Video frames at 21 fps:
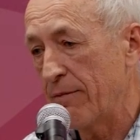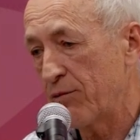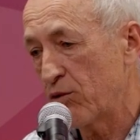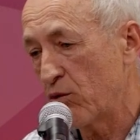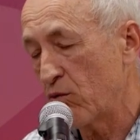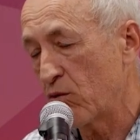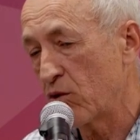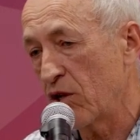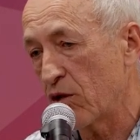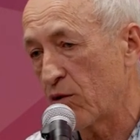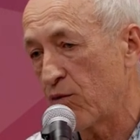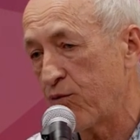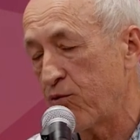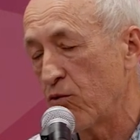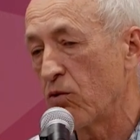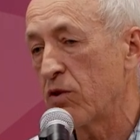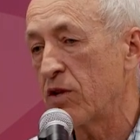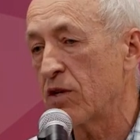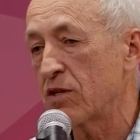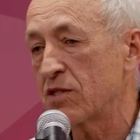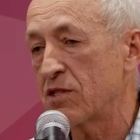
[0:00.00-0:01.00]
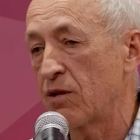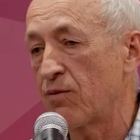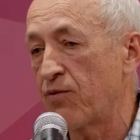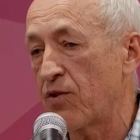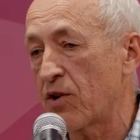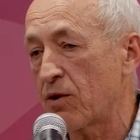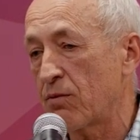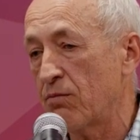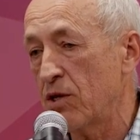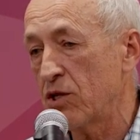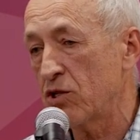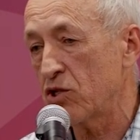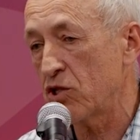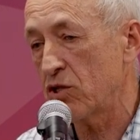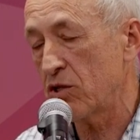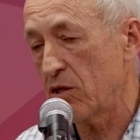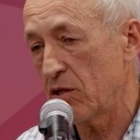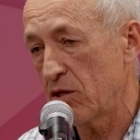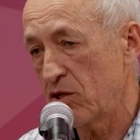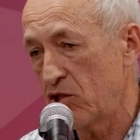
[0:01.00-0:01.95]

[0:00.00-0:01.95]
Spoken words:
to get full-length information,